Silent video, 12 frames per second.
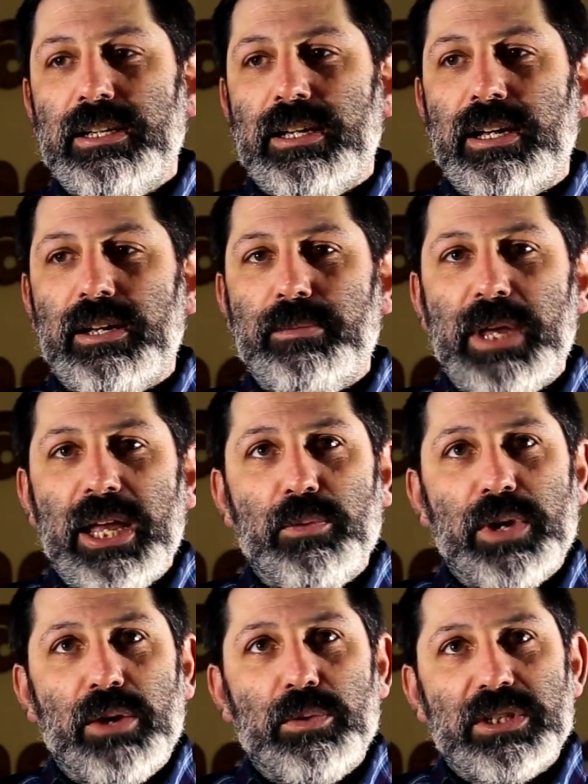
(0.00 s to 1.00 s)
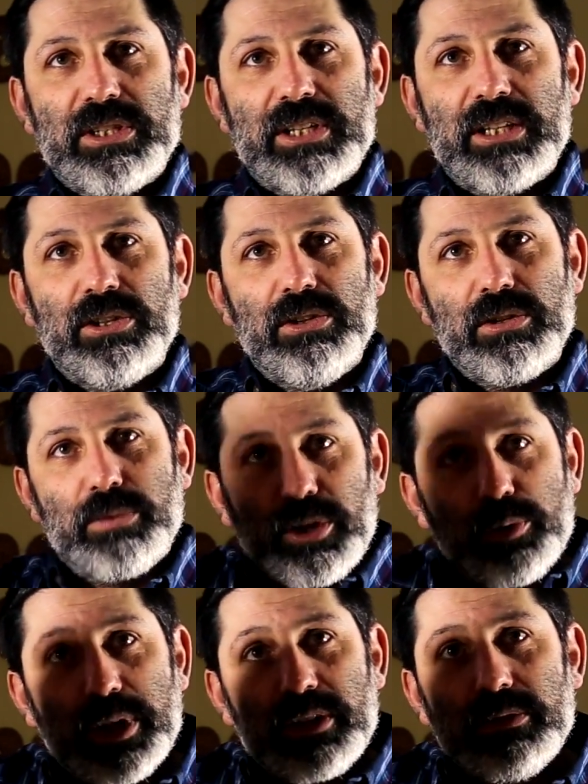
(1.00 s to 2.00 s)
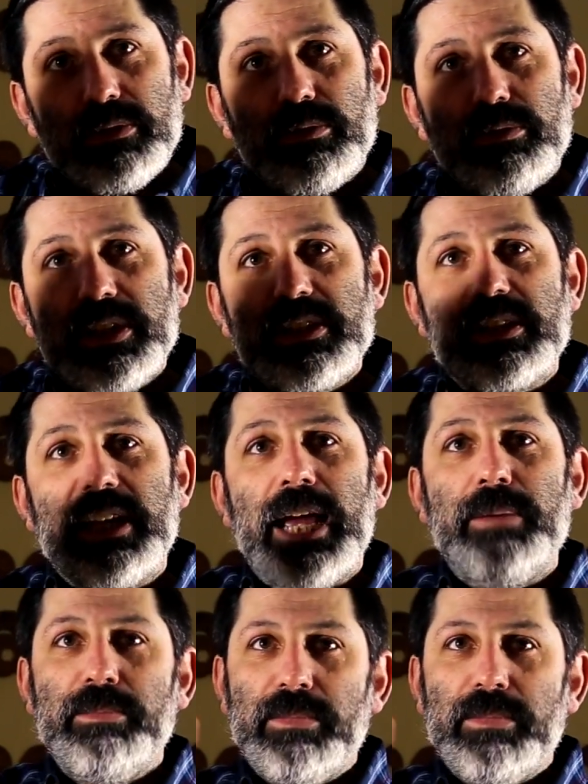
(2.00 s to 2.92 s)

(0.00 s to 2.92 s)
And when I went to set the hook with a quick wrist snap,